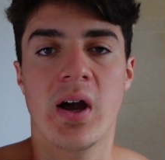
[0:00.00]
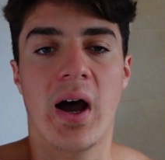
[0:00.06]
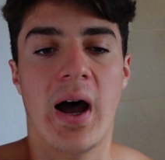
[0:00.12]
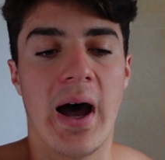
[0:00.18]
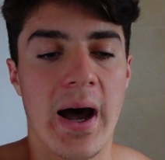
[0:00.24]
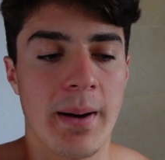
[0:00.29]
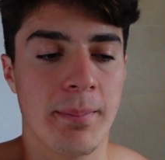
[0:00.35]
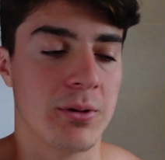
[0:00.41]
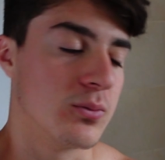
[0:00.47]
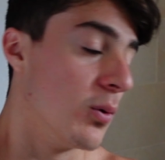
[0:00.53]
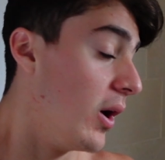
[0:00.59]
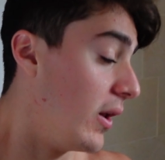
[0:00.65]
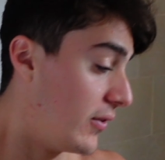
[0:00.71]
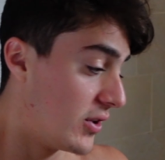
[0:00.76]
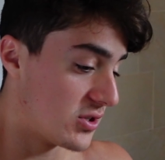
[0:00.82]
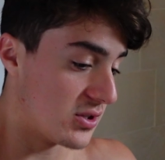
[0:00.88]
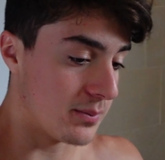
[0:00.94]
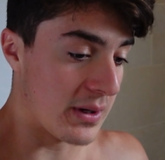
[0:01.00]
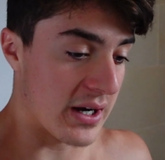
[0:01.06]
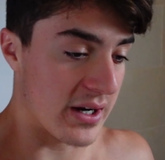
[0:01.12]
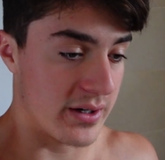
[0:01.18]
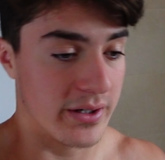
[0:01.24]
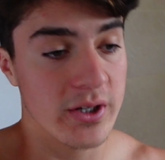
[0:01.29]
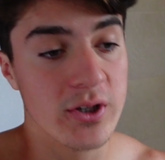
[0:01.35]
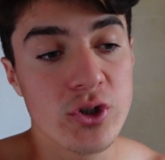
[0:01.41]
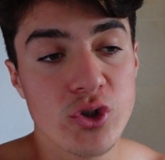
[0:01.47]
Uh, but well, doesn't
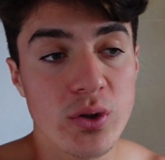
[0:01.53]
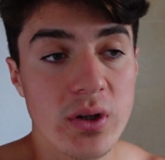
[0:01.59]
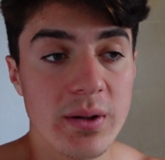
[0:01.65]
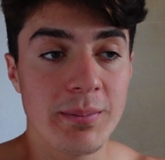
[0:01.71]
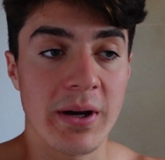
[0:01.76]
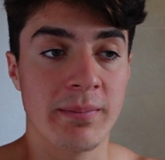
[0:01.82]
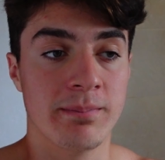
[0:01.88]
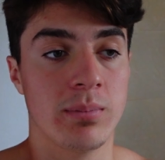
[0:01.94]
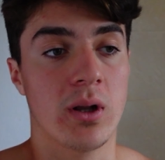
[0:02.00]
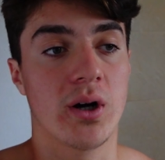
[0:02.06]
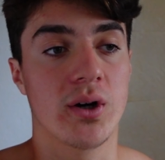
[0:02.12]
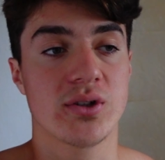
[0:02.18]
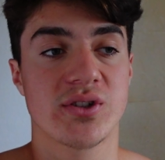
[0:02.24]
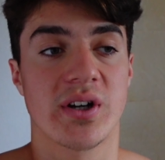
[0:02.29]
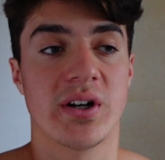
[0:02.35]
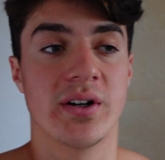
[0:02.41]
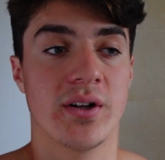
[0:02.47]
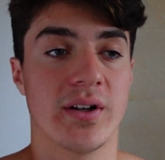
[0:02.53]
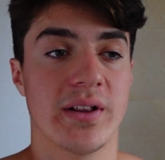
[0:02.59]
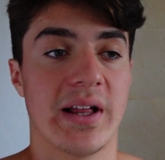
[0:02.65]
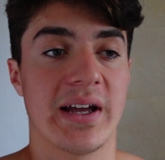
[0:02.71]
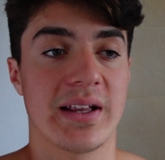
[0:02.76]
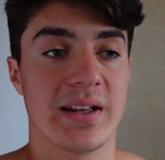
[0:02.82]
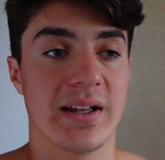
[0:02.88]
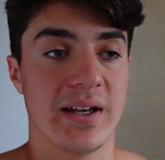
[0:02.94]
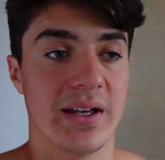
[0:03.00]
matter. Usually my blogs are not
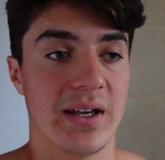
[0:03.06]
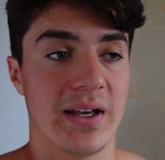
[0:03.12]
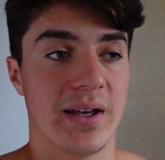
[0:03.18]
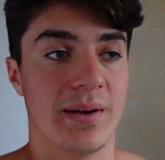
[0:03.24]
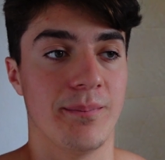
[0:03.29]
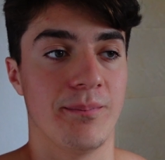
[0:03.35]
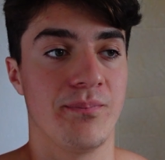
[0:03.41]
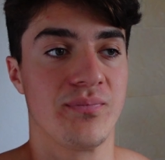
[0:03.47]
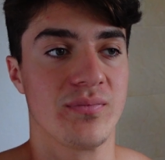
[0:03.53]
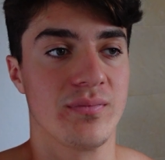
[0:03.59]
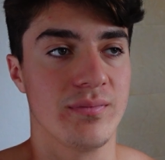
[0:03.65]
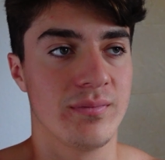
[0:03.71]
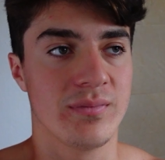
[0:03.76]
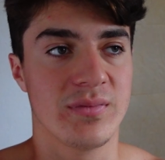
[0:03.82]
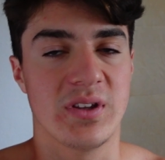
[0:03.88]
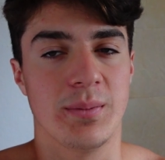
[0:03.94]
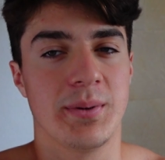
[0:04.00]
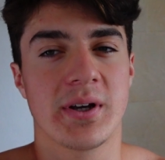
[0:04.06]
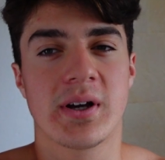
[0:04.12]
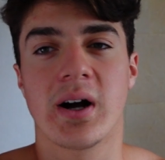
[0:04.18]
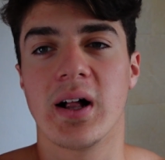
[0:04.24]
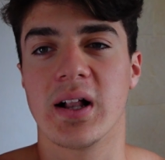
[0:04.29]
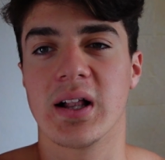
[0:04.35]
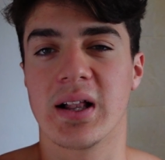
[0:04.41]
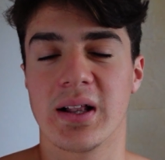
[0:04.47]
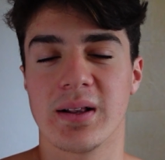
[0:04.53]
like the
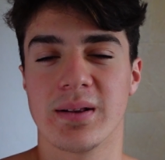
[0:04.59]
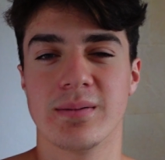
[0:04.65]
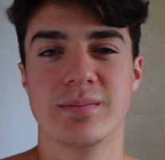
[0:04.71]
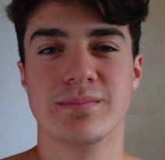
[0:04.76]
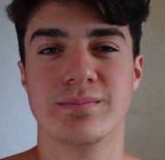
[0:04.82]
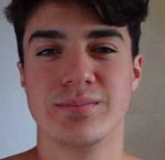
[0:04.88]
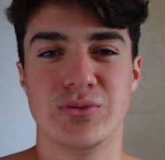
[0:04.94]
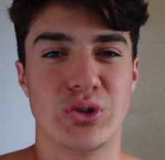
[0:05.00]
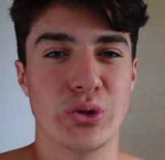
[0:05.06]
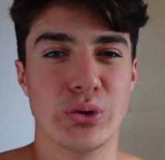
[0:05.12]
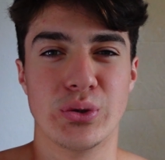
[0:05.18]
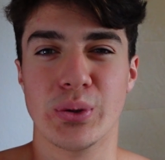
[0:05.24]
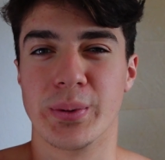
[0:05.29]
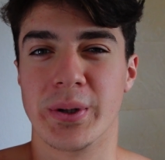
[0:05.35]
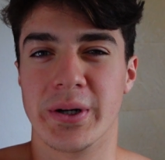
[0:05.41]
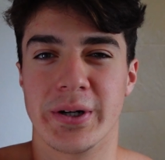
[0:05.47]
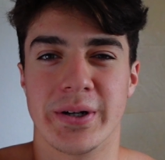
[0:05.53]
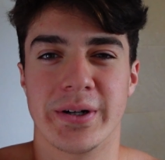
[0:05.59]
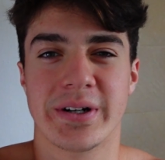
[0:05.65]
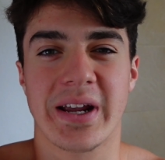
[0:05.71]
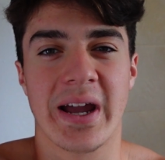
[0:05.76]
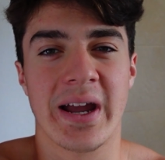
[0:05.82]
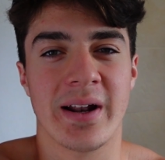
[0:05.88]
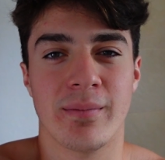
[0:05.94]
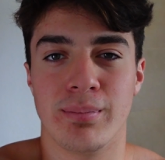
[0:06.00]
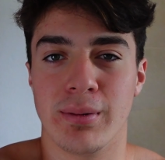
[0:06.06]
typical YouTuber
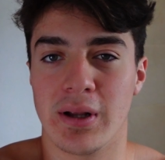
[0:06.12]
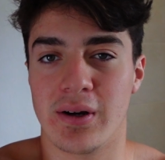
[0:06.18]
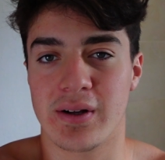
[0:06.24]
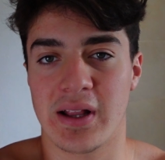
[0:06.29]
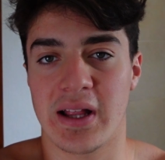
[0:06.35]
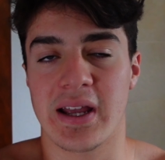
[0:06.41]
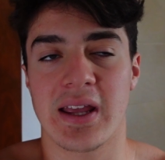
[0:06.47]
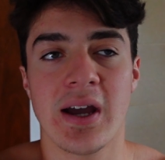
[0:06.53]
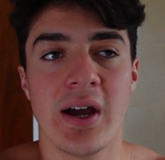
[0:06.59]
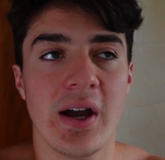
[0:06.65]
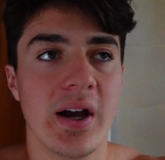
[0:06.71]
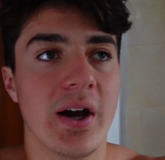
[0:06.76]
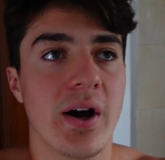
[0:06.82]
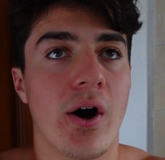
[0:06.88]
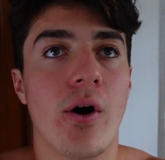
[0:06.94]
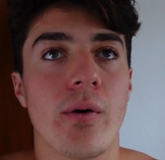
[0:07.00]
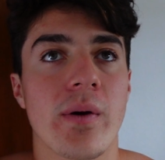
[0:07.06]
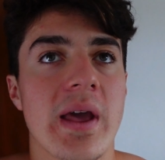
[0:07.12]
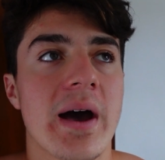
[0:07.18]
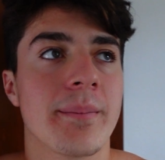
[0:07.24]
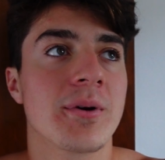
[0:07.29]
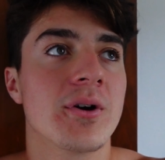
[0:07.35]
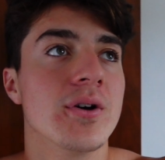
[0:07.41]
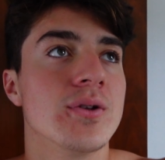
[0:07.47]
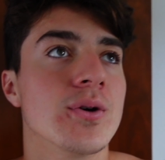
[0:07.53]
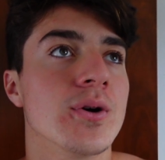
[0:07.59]
kind of blog, like, oh yeah,
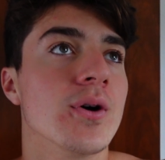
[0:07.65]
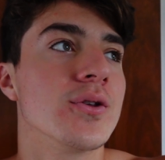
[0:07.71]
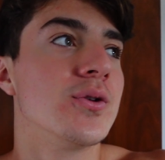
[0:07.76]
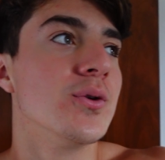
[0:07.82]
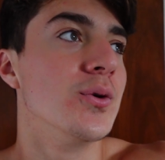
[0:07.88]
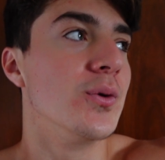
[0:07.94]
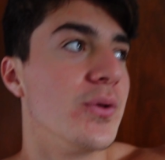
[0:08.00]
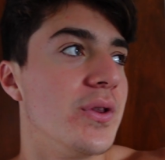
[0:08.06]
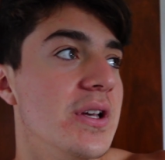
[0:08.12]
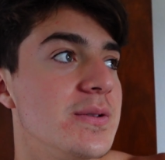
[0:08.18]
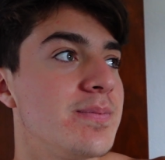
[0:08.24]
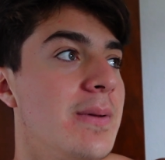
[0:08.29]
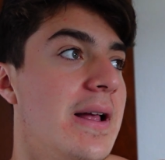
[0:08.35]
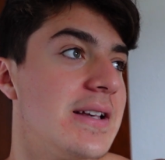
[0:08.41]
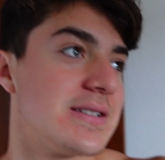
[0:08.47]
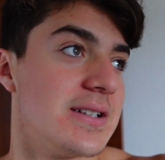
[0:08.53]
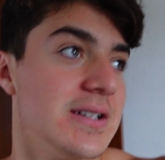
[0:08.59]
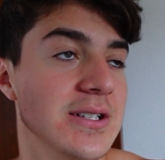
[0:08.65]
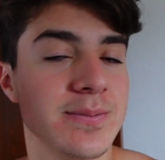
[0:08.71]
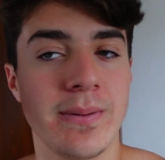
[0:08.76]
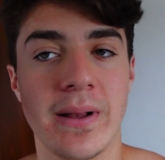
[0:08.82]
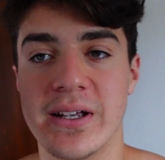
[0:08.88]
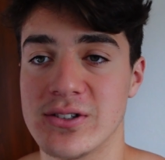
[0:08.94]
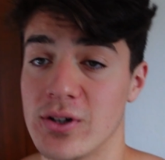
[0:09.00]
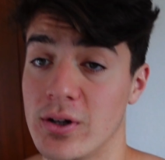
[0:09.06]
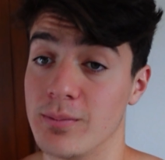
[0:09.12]
I'm going to go to this place and this
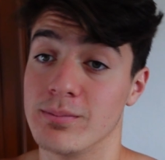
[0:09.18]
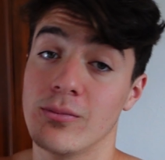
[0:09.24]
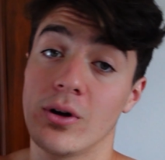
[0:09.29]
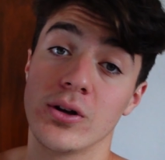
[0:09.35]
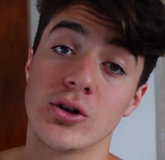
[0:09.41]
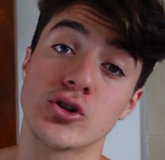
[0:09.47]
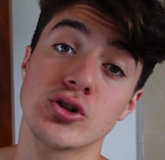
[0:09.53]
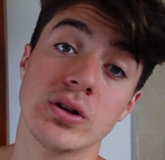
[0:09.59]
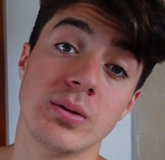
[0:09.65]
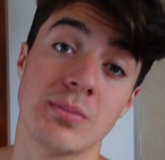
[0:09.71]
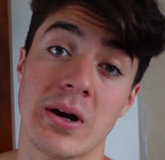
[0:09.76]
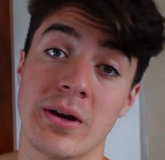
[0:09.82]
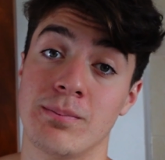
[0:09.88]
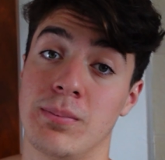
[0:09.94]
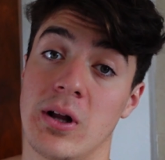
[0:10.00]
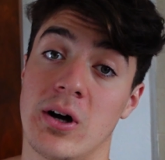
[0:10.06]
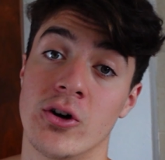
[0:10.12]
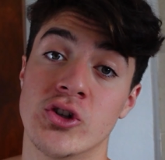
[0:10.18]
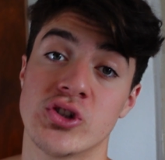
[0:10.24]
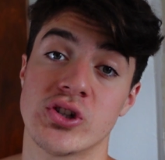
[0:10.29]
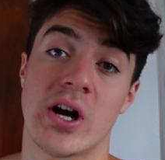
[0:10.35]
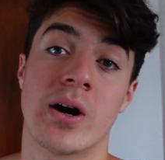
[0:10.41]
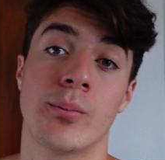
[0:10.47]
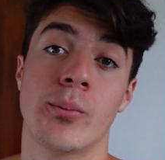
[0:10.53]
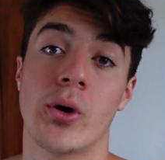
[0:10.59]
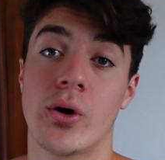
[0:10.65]
place. No, usually my blogs
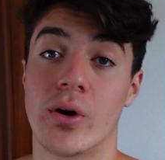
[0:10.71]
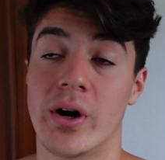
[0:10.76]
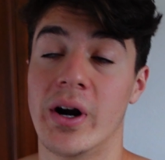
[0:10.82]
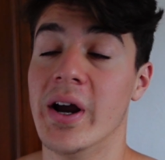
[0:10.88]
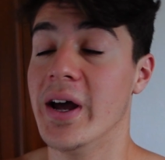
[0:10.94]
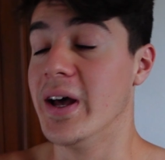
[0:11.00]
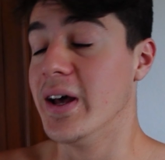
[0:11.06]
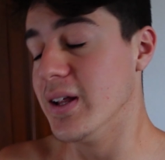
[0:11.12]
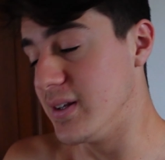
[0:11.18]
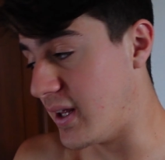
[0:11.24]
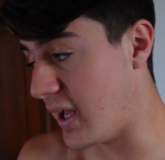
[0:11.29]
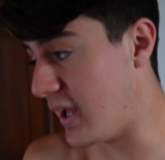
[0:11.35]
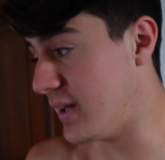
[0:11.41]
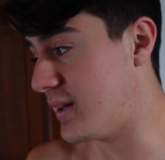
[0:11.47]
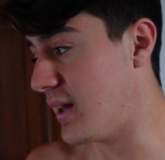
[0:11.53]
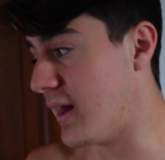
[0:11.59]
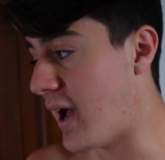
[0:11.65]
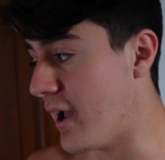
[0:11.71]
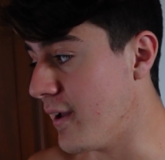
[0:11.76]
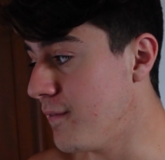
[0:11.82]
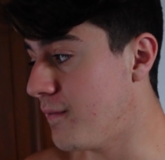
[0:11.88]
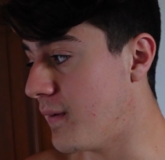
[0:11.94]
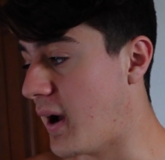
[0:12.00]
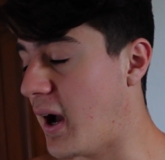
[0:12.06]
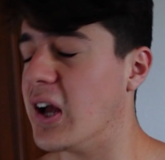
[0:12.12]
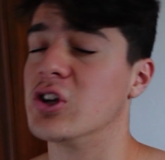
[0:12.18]
are more day in the
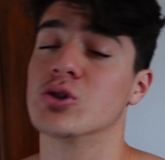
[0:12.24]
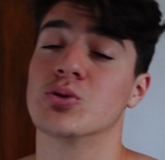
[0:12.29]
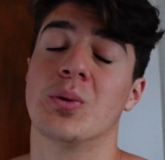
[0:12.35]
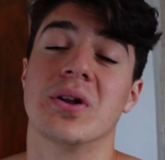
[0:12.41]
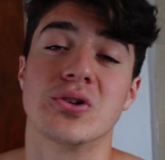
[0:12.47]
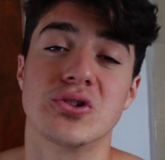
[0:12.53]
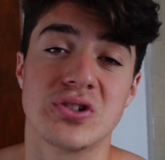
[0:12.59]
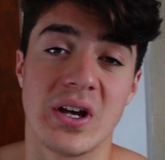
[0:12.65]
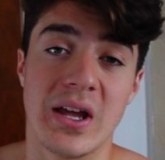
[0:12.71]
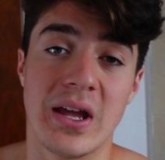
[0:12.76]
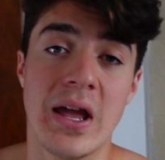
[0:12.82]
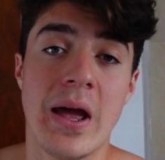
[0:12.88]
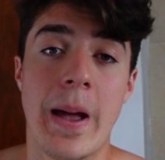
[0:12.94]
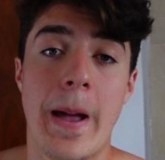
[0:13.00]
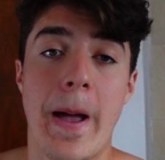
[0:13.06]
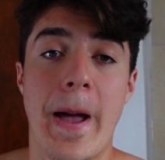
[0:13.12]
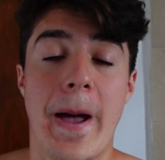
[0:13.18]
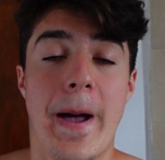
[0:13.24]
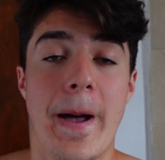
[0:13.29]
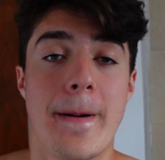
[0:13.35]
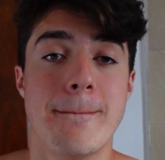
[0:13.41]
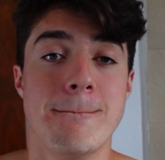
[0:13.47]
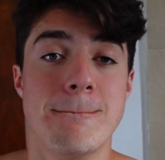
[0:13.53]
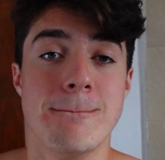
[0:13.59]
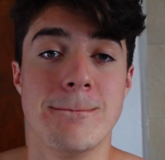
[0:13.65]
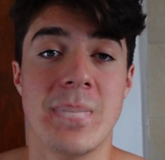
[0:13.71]
life. I just want to say
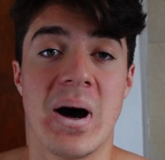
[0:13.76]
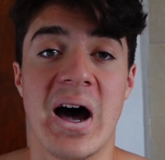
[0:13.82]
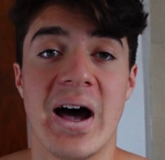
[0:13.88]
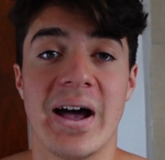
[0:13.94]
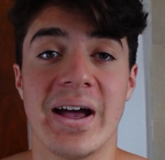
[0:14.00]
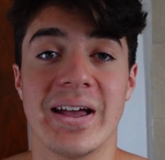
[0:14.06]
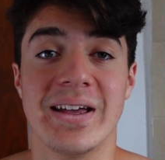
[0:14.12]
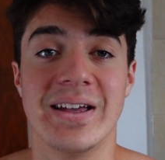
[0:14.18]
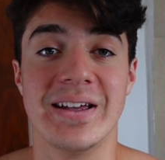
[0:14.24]
my